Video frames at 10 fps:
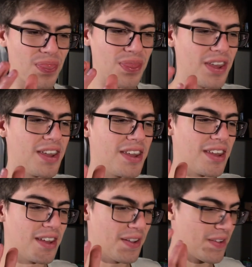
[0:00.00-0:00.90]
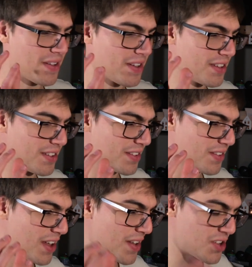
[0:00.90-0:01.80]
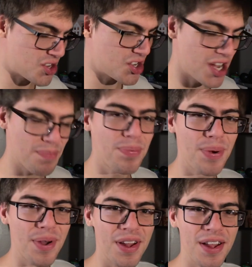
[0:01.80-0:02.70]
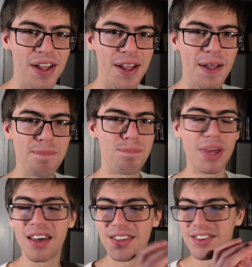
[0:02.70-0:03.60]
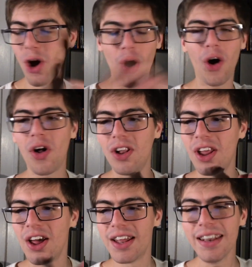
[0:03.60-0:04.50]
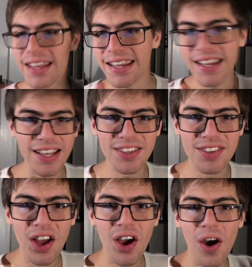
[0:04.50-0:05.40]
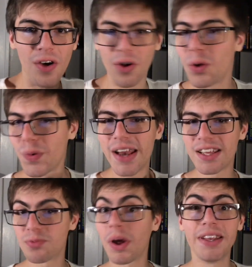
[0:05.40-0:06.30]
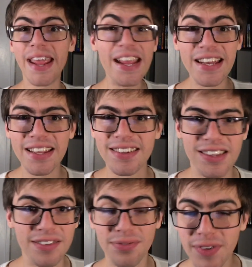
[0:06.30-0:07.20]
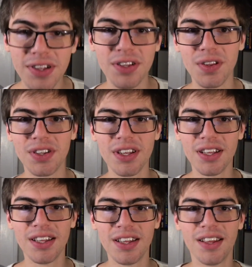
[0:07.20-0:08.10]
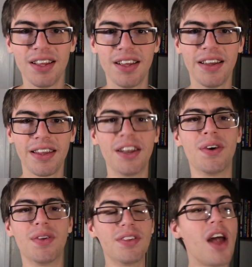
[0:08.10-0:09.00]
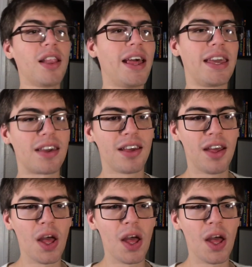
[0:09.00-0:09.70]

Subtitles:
the ship, because all needs are already spontaneously filled, it's not like